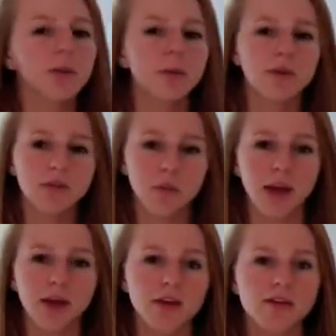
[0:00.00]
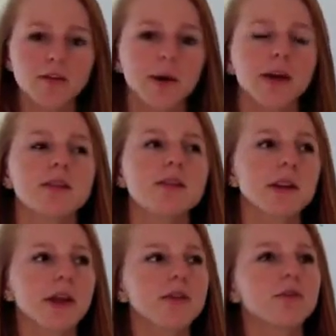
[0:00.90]
means base, but
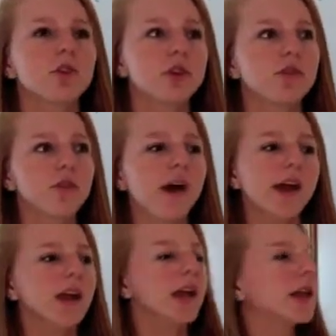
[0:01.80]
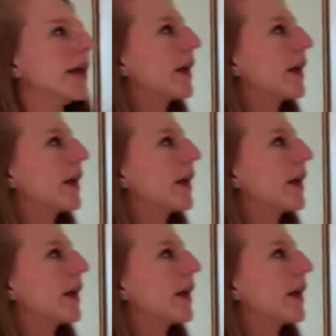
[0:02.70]
instead of just finding